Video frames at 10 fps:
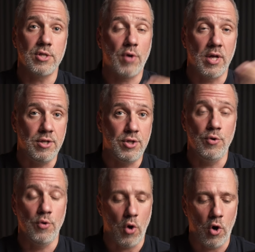You can
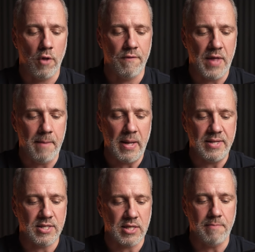do all of them at the
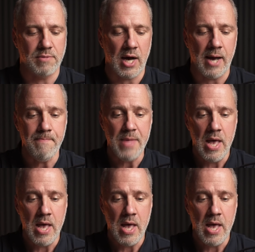same time.